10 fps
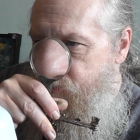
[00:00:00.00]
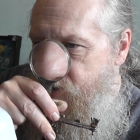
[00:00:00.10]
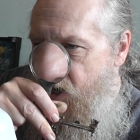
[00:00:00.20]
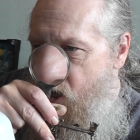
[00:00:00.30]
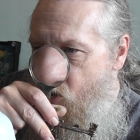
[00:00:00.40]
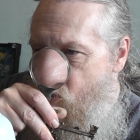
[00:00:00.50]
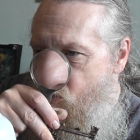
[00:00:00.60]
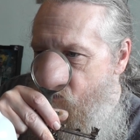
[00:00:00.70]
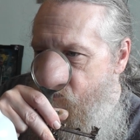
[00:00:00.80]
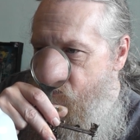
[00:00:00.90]

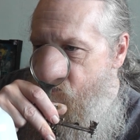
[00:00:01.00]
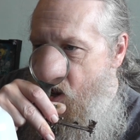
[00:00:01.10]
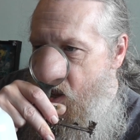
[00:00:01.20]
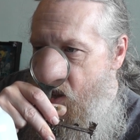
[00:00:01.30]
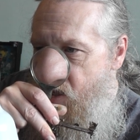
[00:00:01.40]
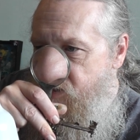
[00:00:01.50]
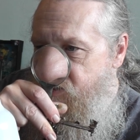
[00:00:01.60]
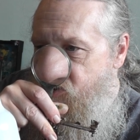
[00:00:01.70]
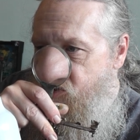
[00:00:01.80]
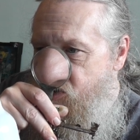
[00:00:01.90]

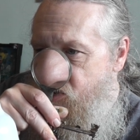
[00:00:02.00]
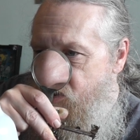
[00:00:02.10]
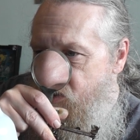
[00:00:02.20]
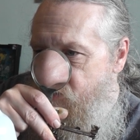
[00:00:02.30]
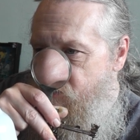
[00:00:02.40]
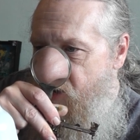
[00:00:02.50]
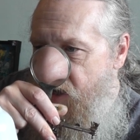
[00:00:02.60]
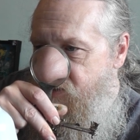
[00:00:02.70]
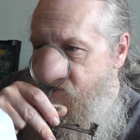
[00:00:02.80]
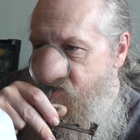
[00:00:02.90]
Brouwerij
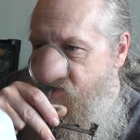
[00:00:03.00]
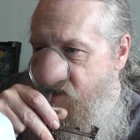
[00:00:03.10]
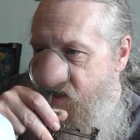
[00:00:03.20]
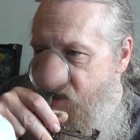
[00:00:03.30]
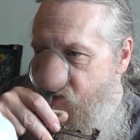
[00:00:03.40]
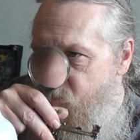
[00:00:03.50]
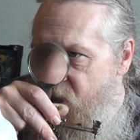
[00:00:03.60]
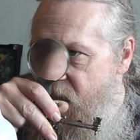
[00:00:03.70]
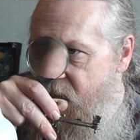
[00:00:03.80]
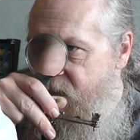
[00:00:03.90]
van
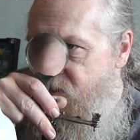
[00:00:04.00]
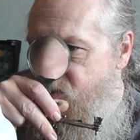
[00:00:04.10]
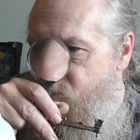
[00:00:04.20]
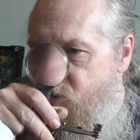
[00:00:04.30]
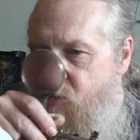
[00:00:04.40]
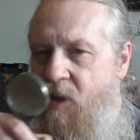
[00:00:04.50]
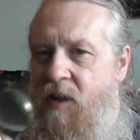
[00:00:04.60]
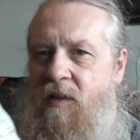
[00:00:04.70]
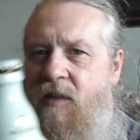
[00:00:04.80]
Steenberg is the brewer. I